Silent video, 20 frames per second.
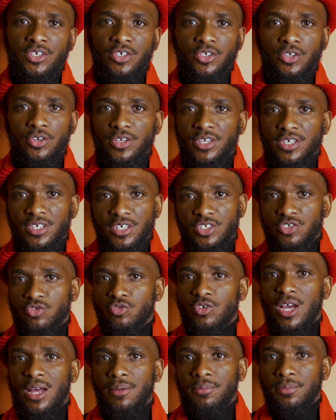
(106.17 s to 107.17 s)
You know, it can get
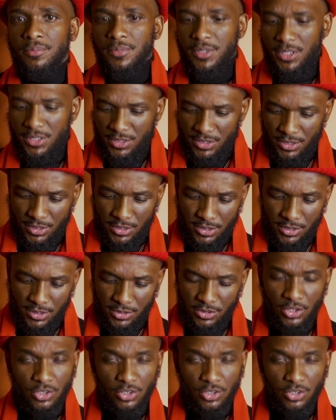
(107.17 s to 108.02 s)
you compliments, and uh,